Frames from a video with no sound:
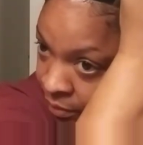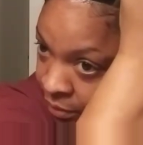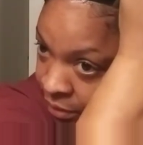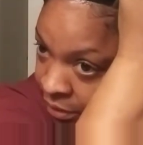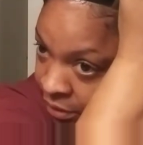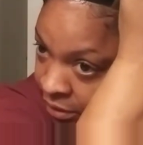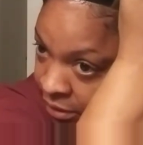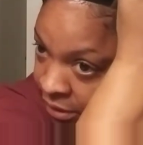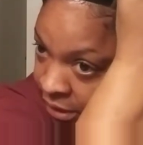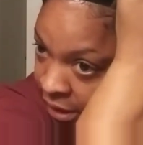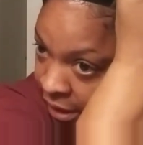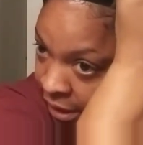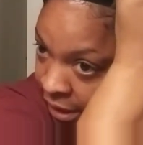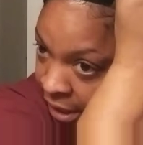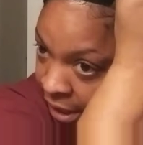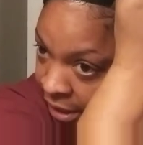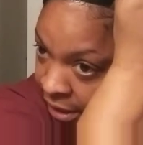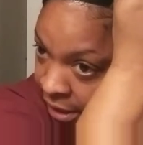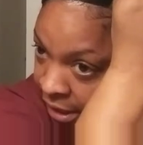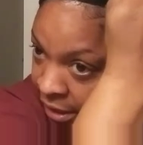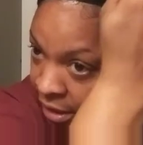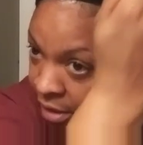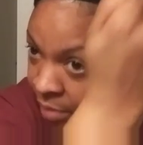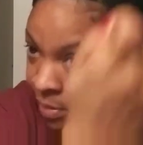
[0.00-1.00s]
will say
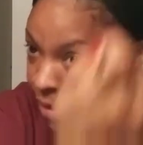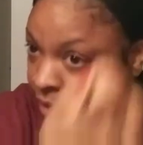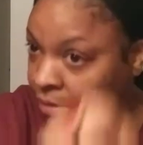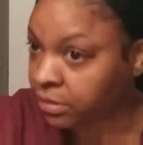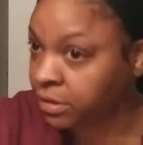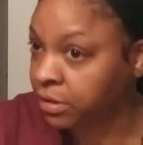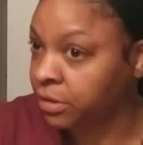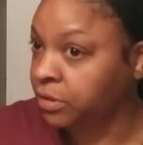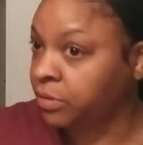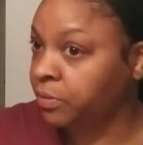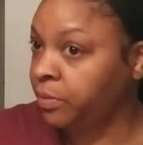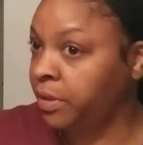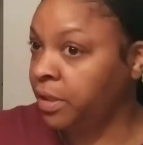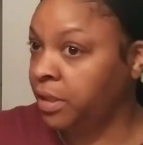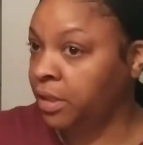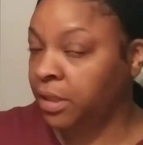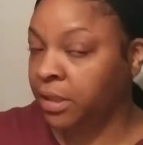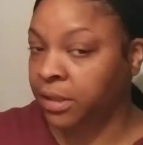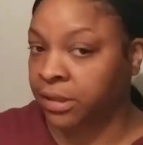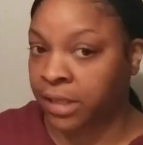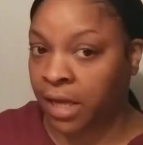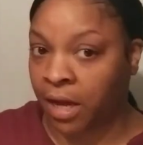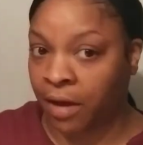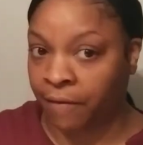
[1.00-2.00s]
I like about this
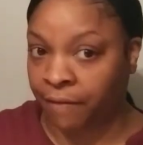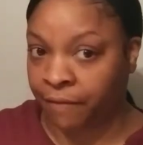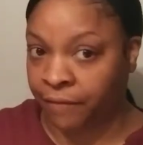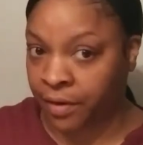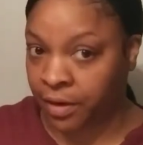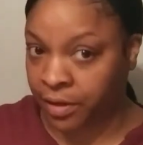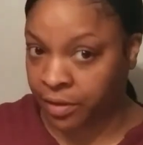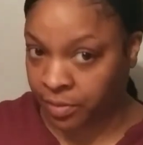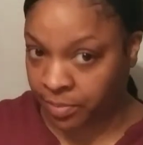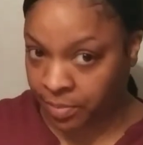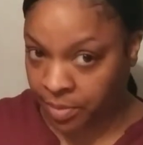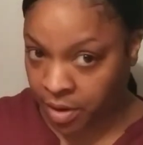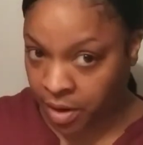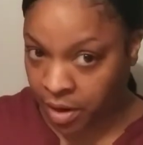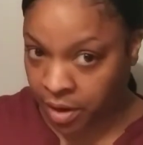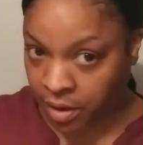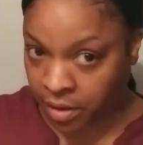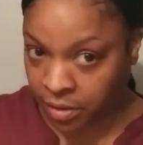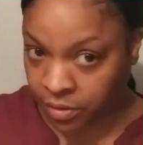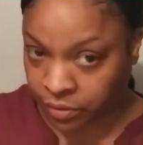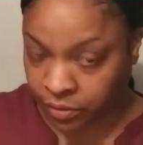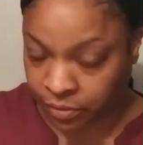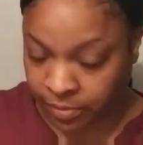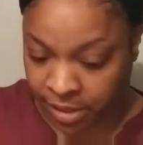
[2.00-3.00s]
wig is how far the
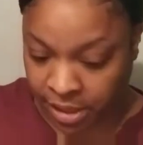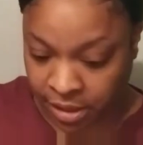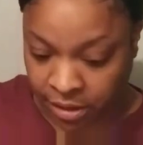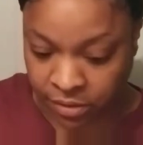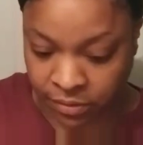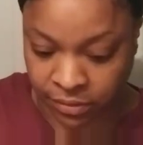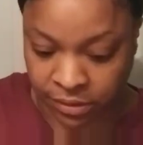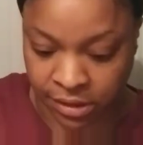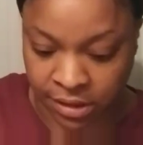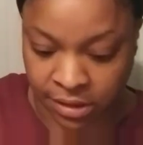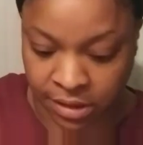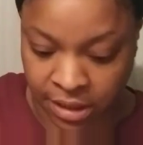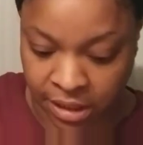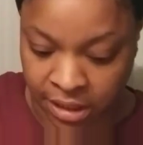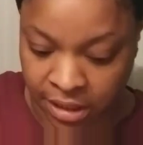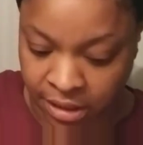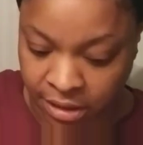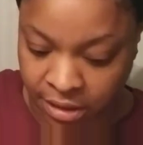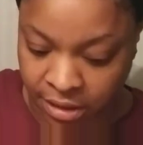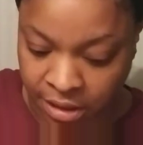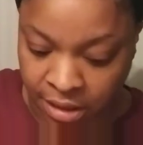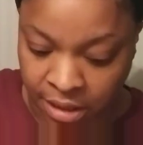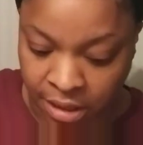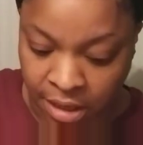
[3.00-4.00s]
part goes back. You see
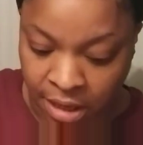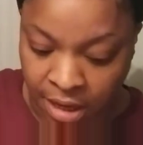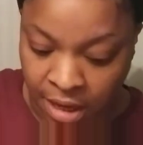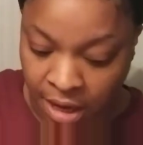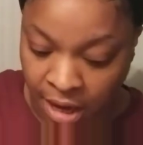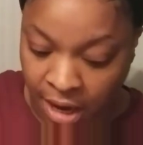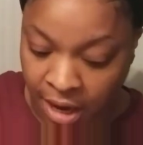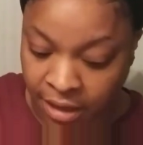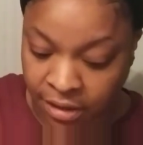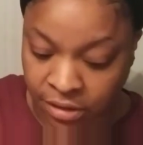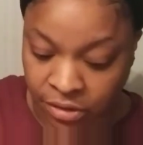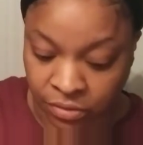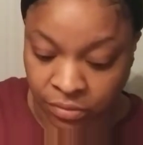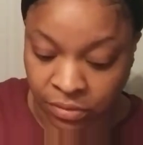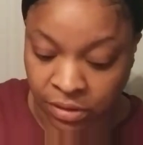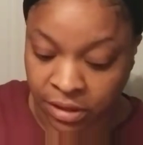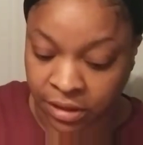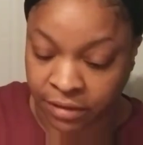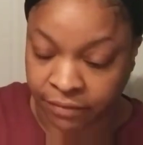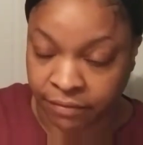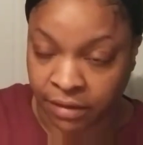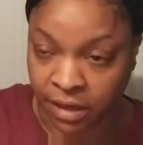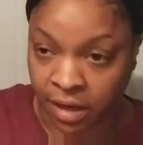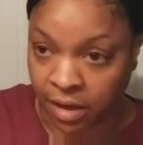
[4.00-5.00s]
that? I do
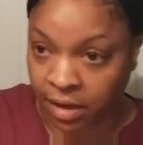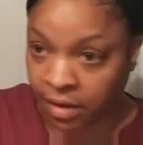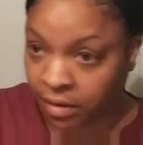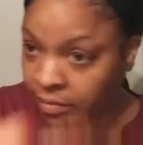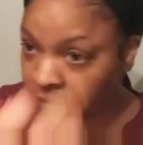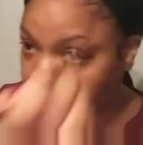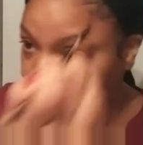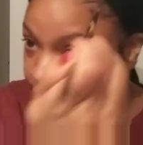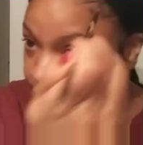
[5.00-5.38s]
love that.